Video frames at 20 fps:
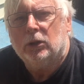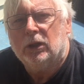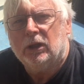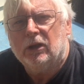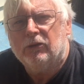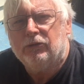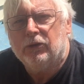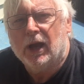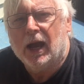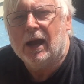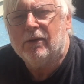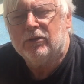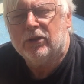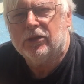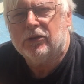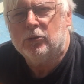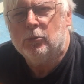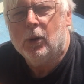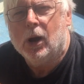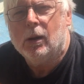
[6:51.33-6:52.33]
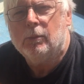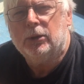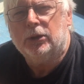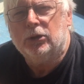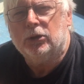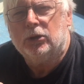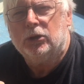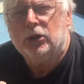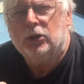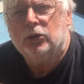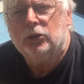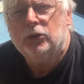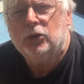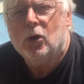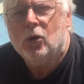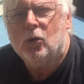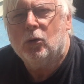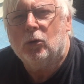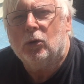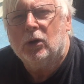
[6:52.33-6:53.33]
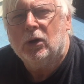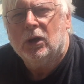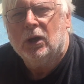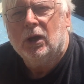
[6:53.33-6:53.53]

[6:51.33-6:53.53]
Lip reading: If you have a thermometer, you'll know